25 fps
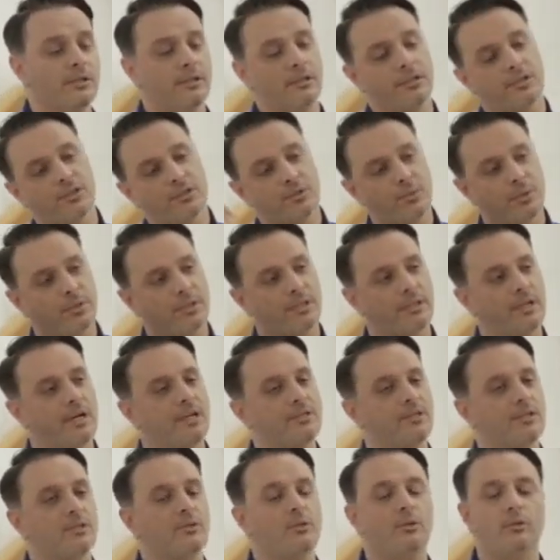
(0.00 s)
And this is what the
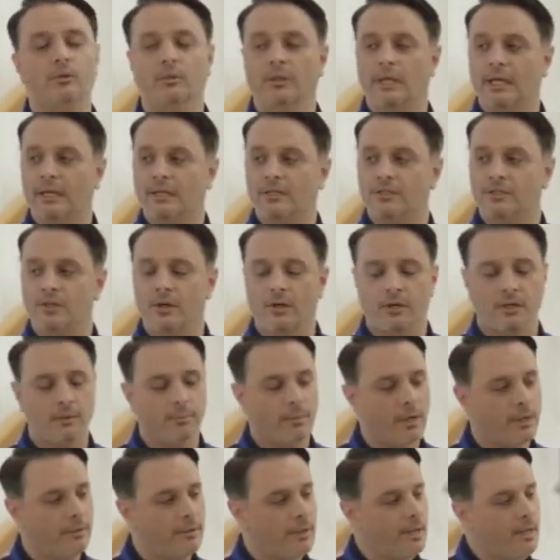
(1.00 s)
guys at Google X talk
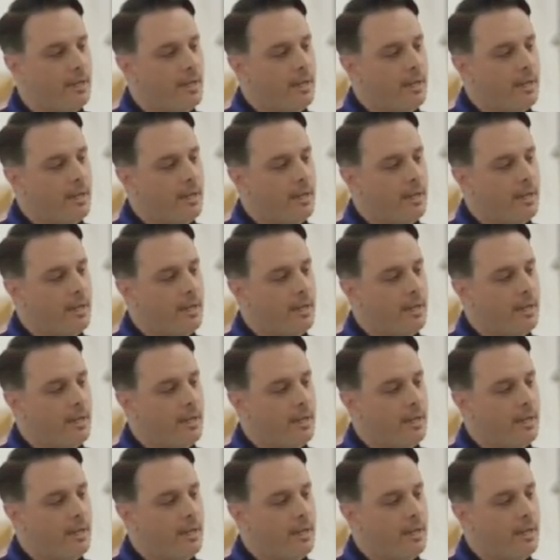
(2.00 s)
about.